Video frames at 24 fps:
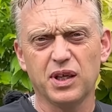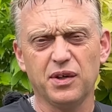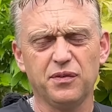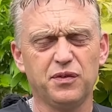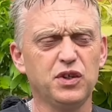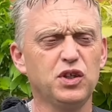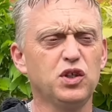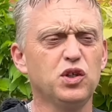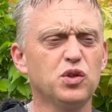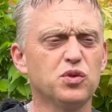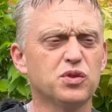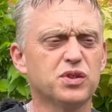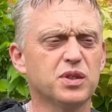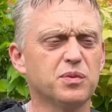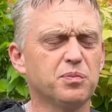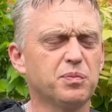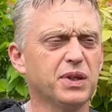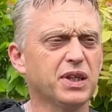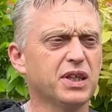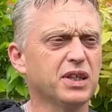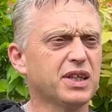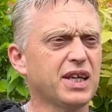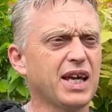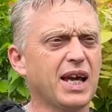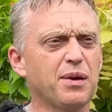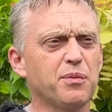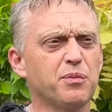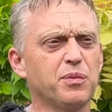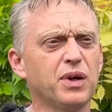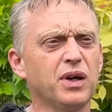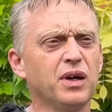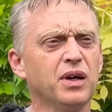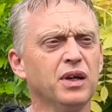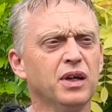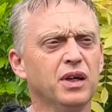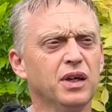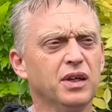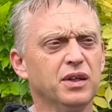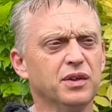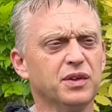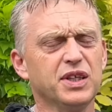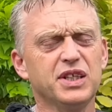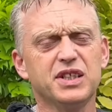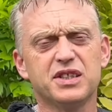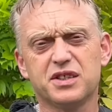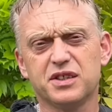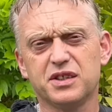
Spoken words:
If you're using a bigger camera, these